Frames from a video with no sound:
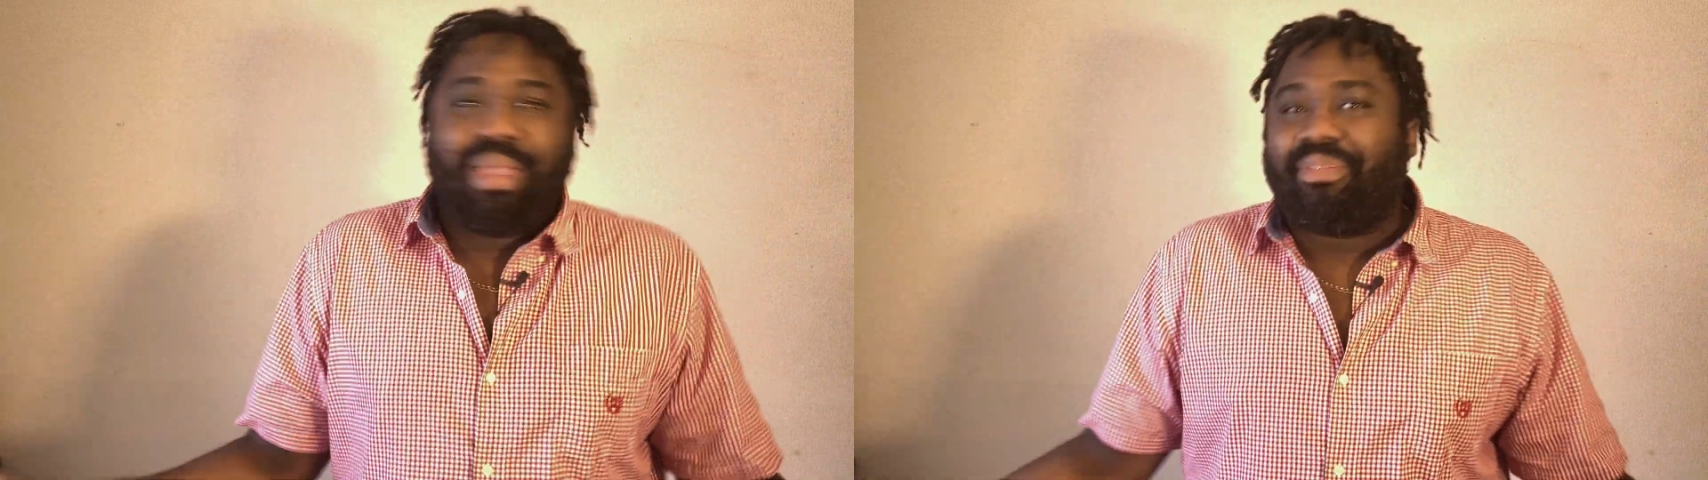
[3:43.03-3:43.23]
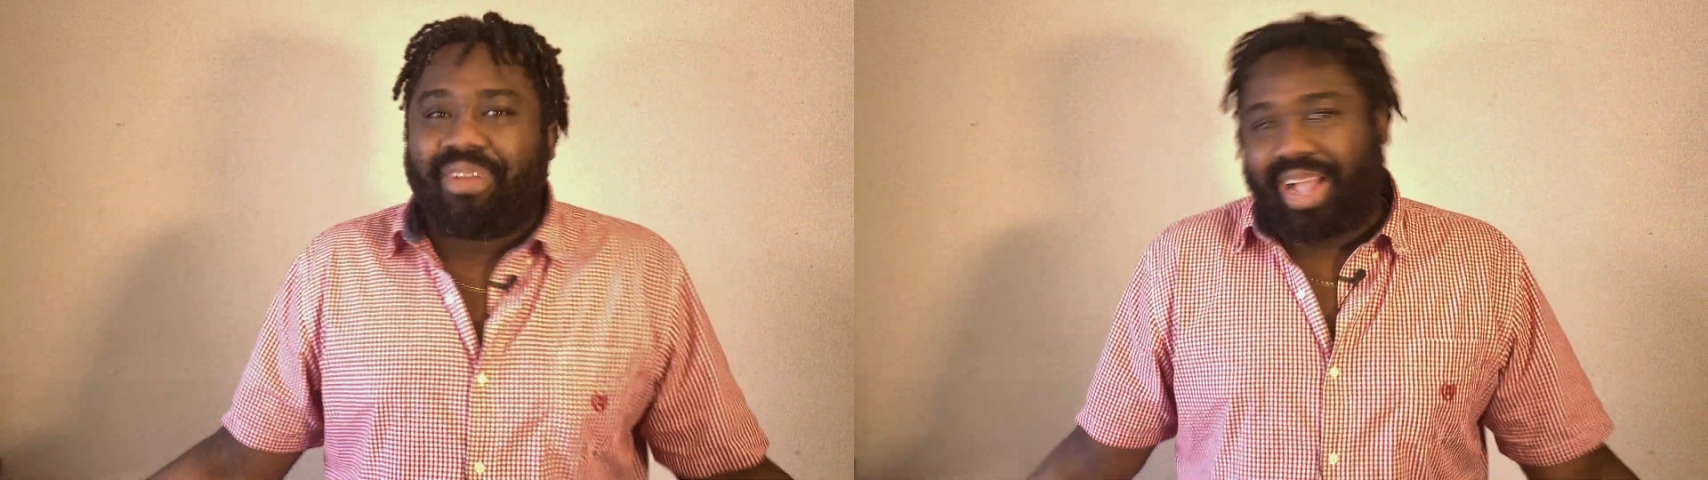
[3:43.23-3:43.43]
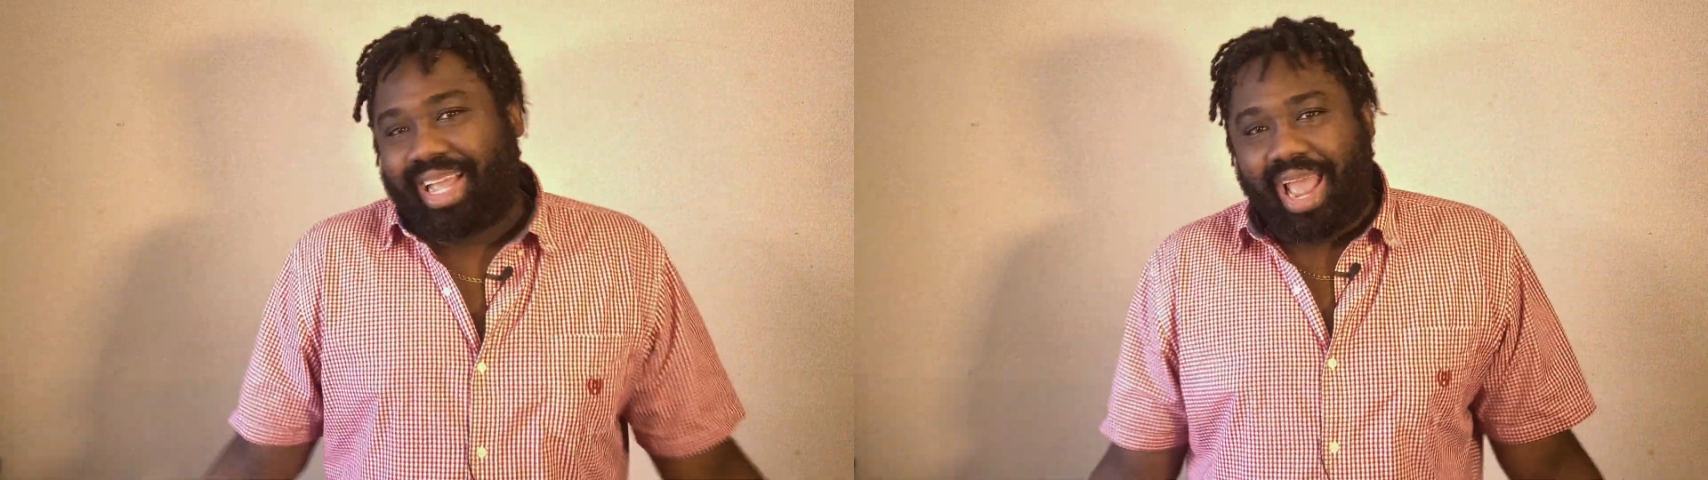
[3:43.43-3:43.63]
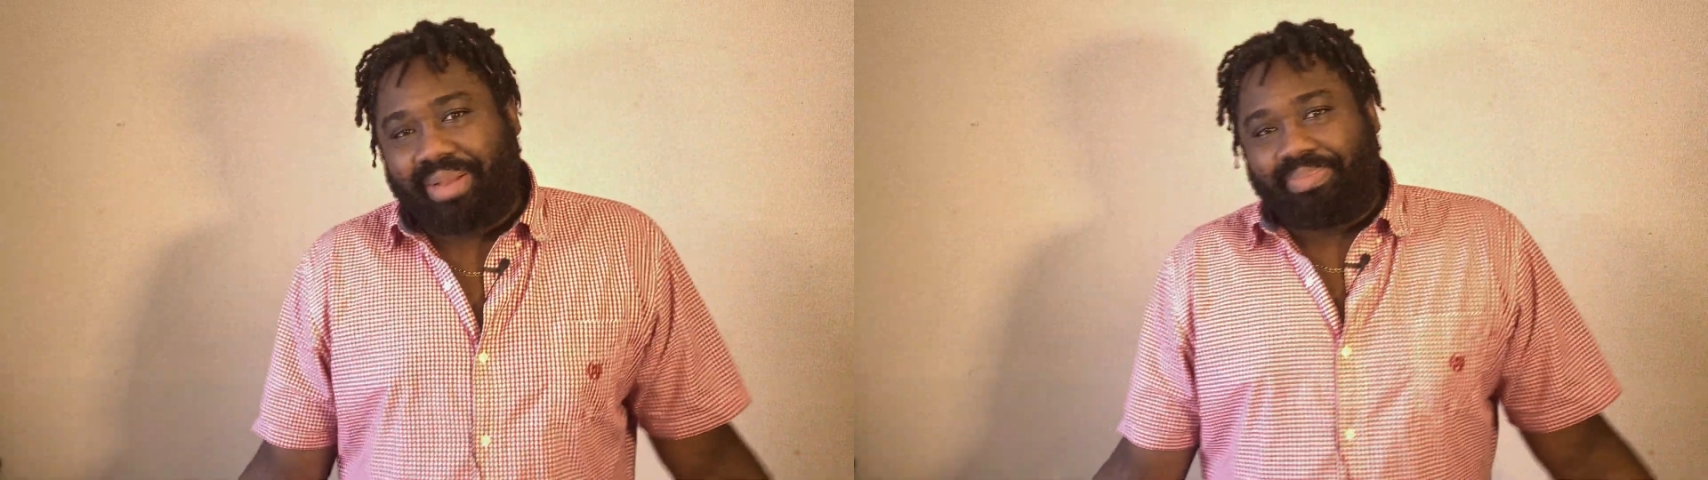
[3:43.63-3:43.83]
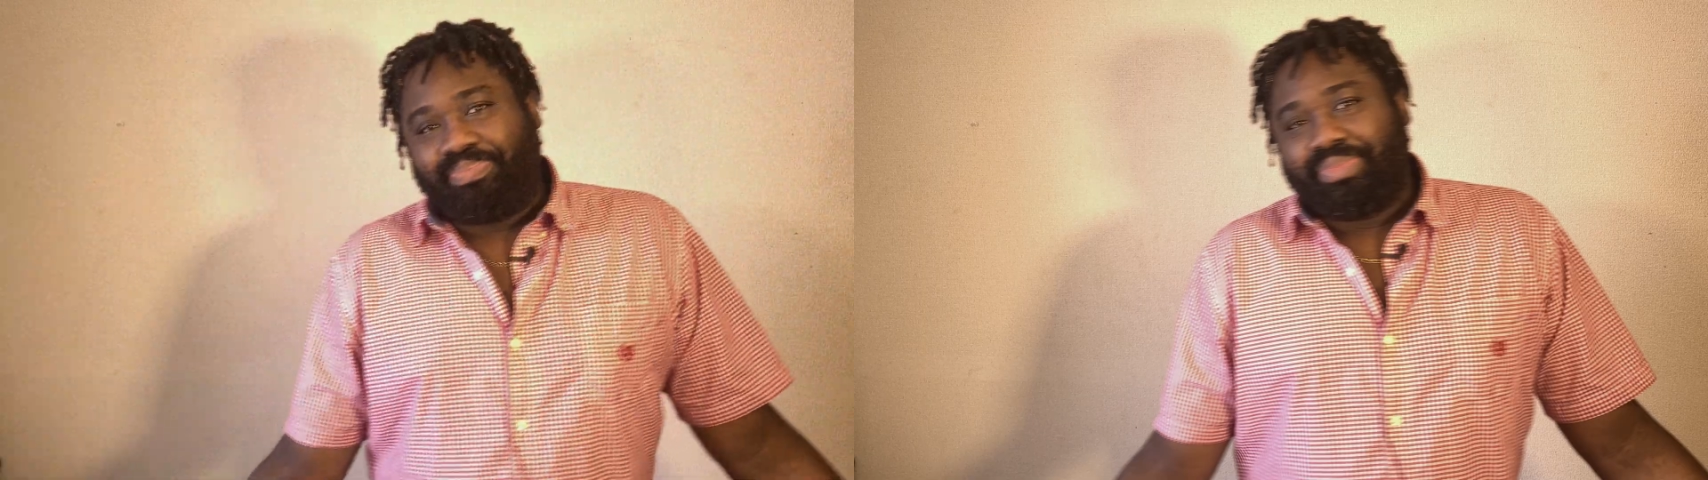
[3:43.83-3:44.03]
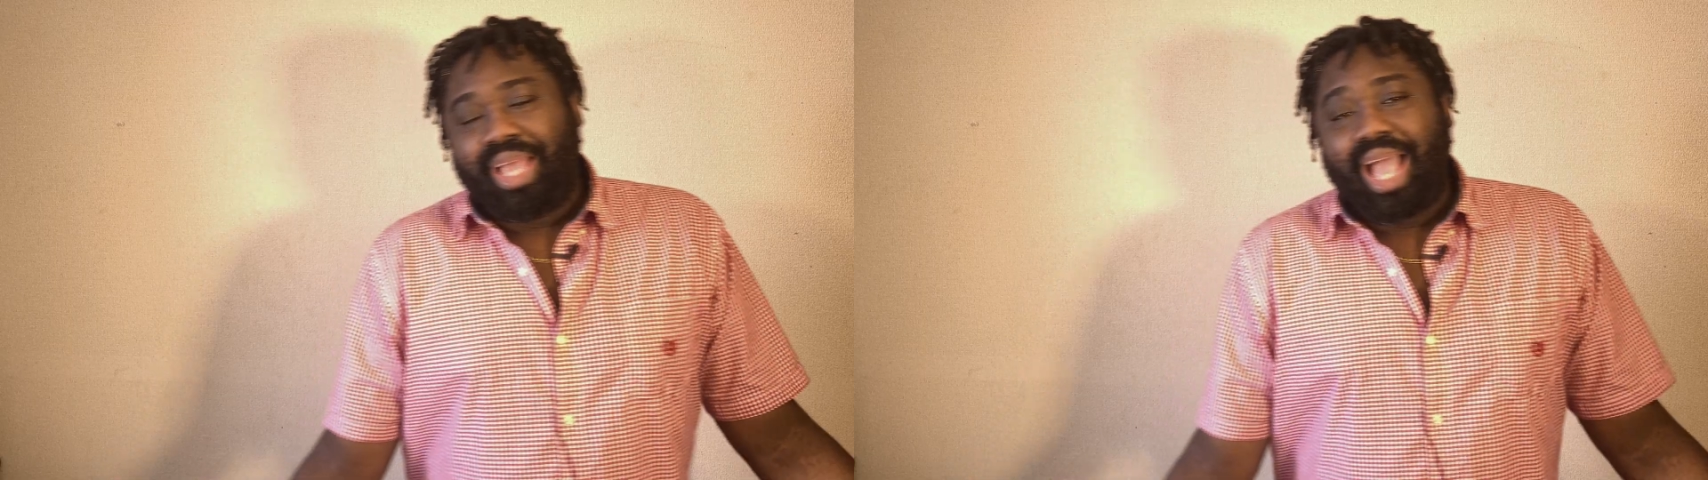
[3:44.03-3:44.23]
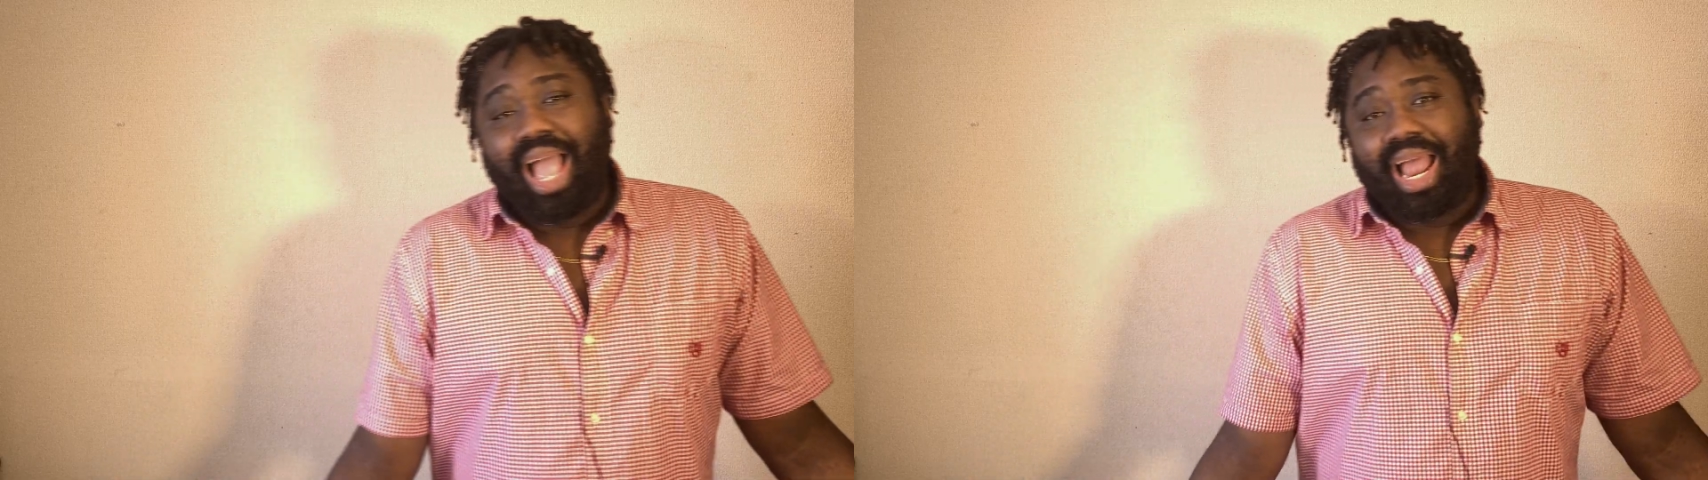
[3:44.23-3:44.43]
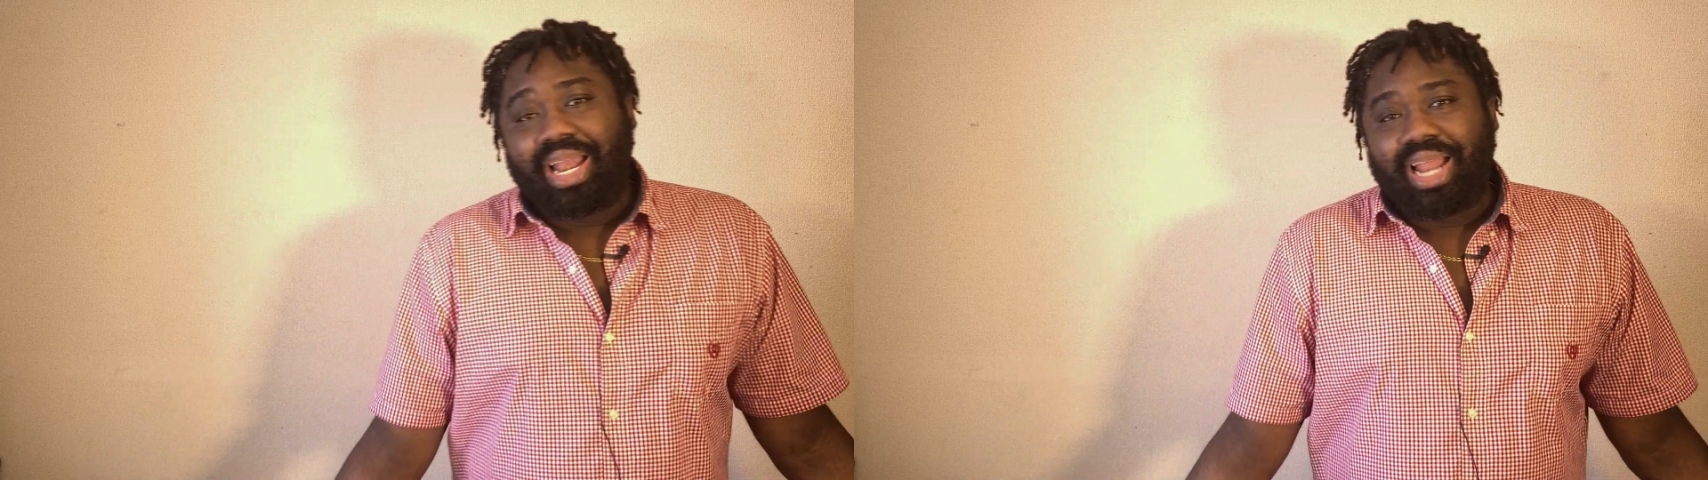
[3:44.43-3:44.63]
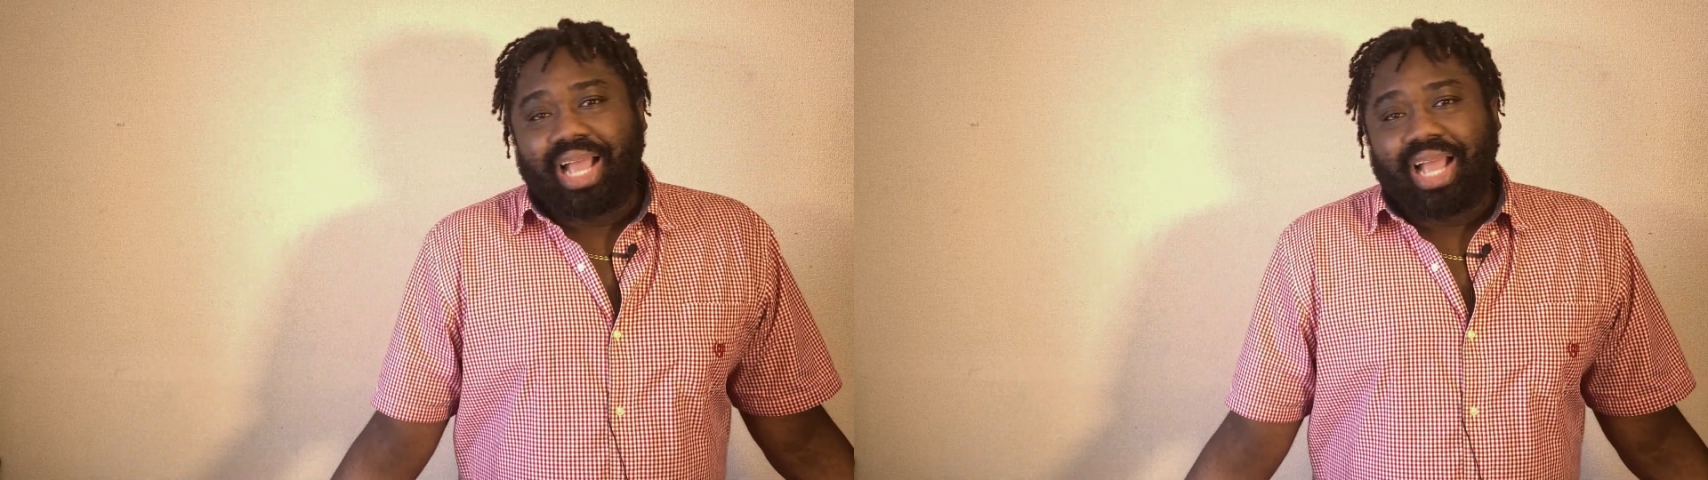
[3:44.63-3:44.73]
ever again. And I